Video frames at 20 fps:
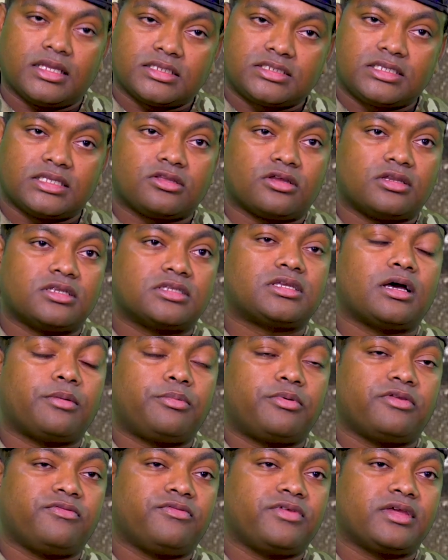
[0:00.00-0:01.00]
they sit on the
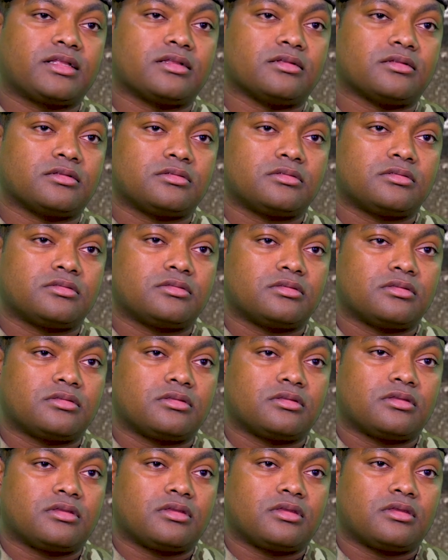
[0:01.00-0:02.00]
top of the vehicle.
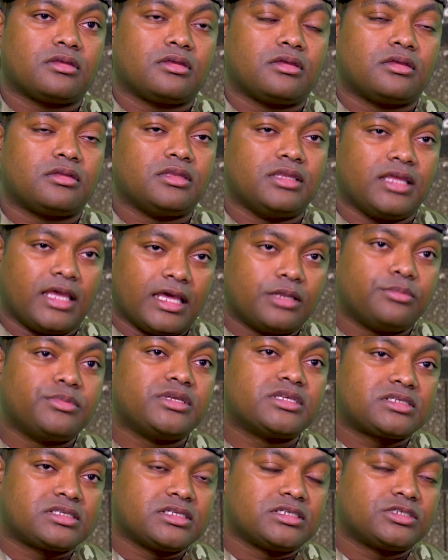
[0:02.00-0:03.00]
The
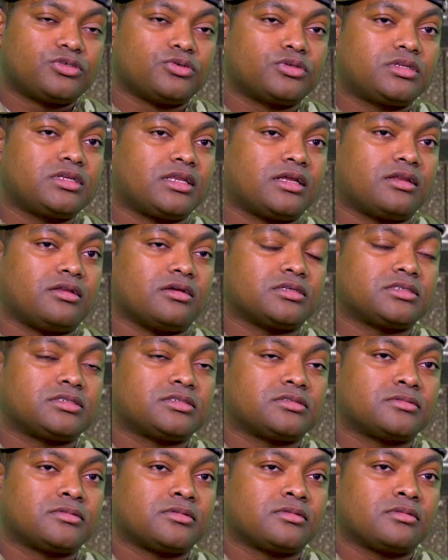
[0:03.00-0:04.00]
enemy is still shooting at
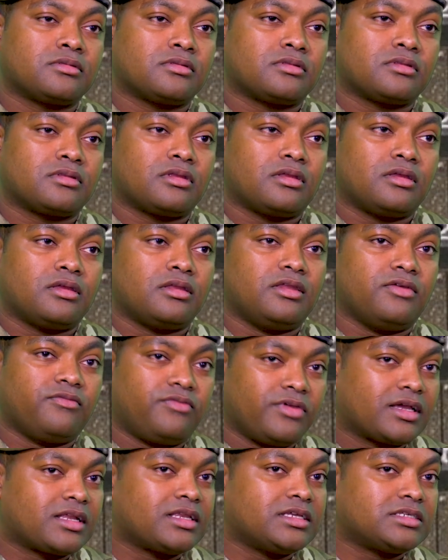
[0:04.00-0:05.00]
us.
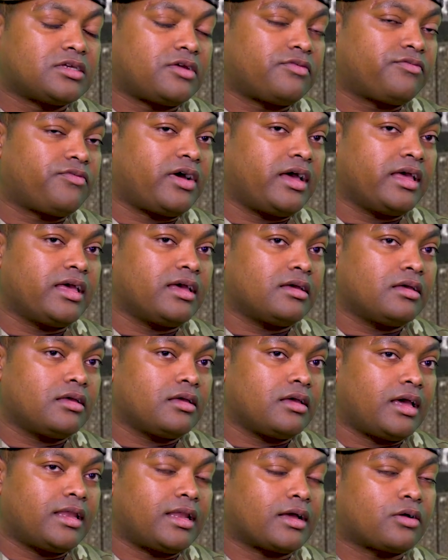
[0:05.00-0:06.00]
The vehicle is on fire,
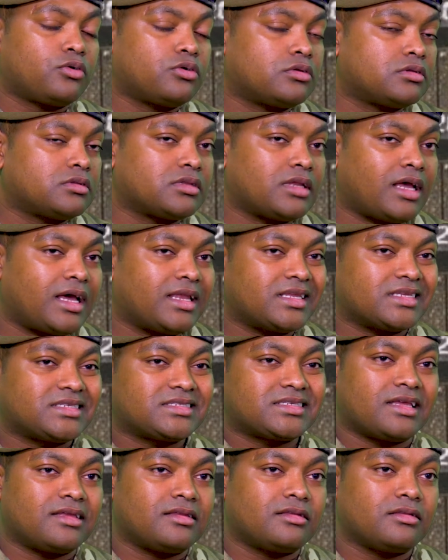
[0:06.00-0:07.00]
and I couldn't
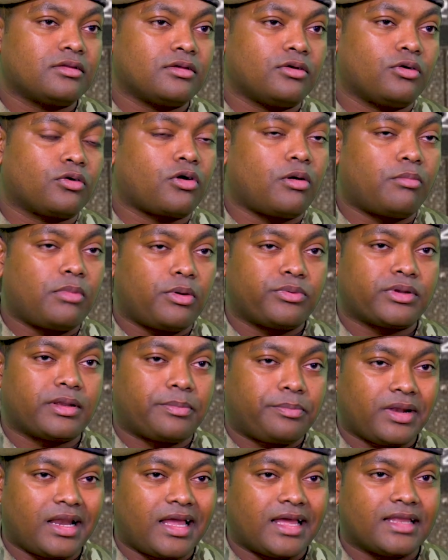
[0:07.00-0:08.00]
understand or come up
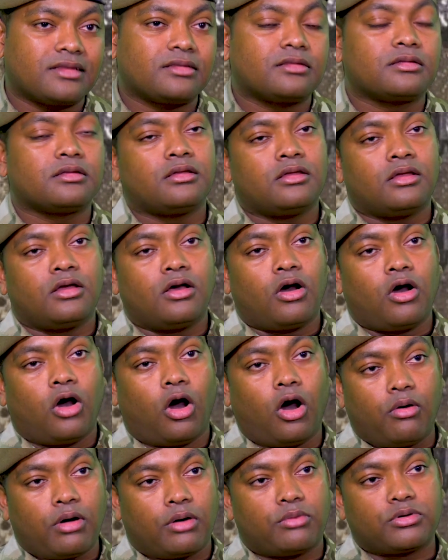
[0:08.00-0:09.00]
with a plan
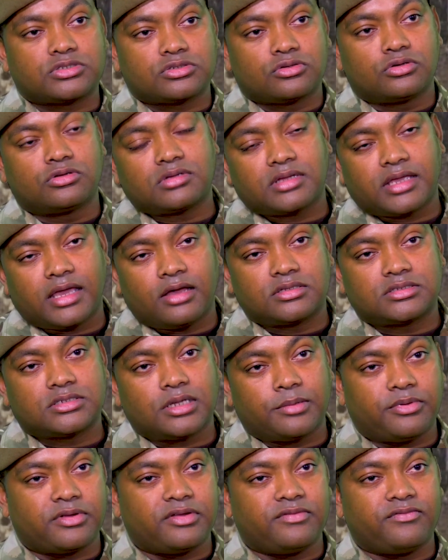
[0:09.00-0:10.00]
how I was going to get on
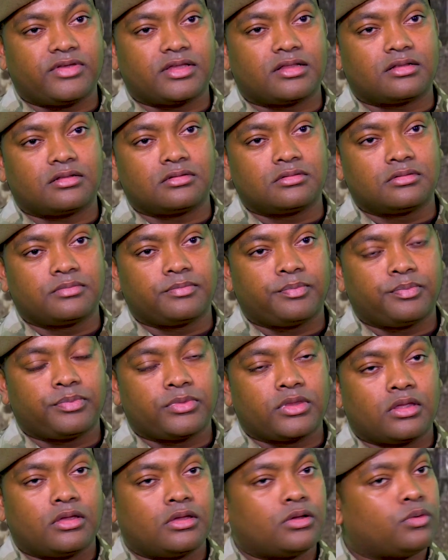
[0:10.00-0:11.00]
top of the vehicle
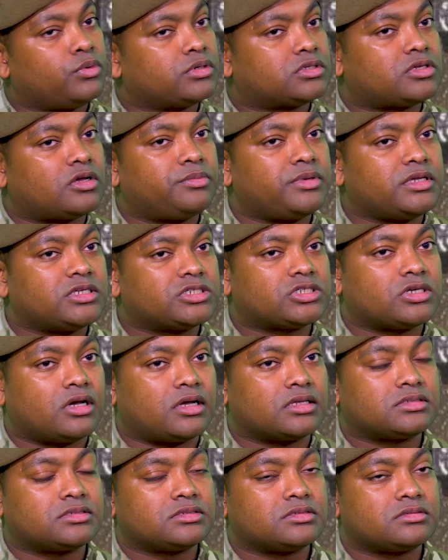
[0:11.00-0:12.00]
without being
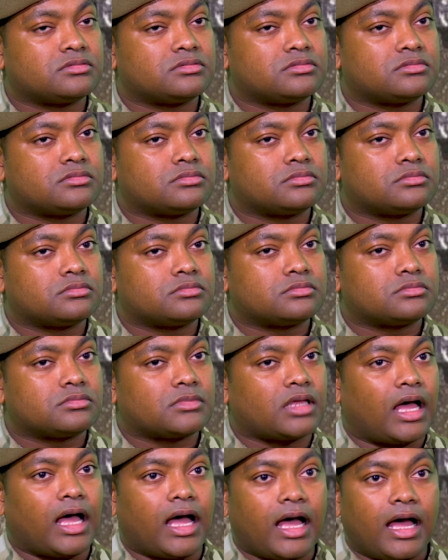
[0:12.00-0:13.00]
shot
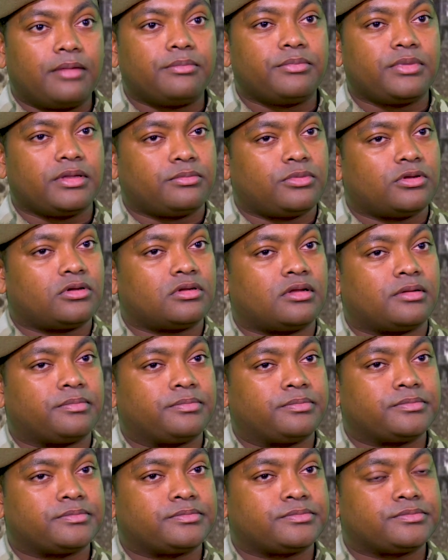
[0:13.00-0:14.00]
and being blown
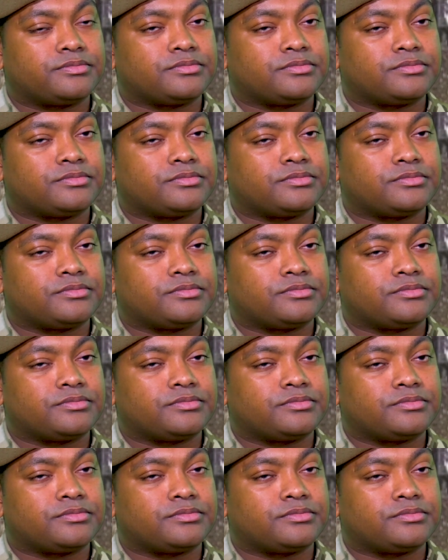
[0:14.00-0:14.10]
up